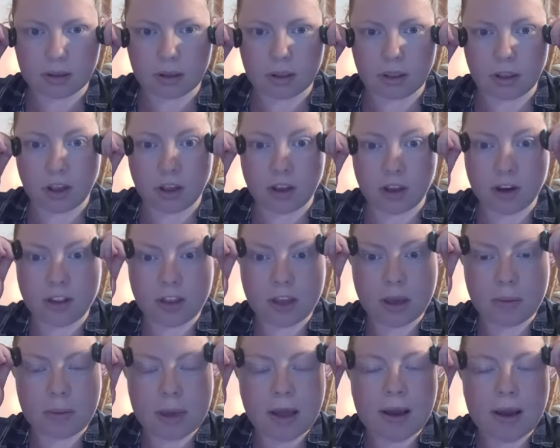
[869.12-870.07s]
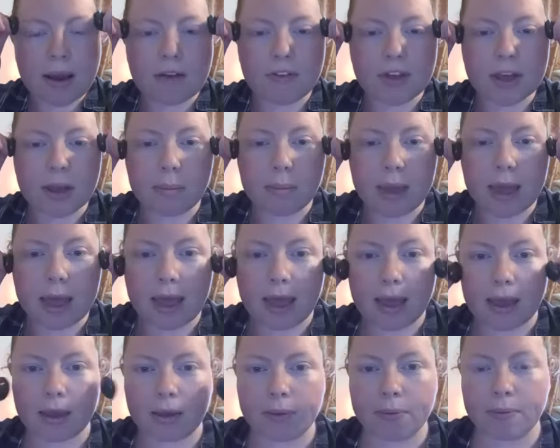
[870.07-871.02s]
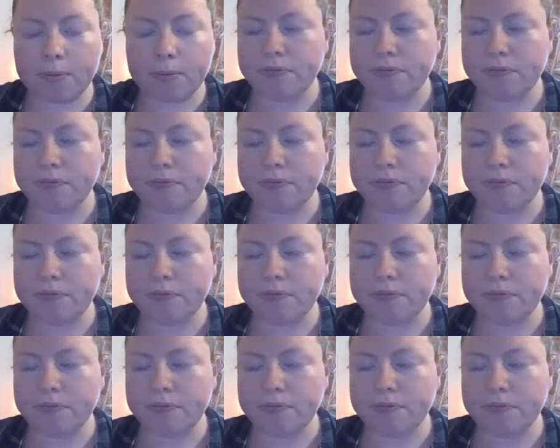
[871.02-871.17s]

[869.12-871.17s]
And the good thing about having a pair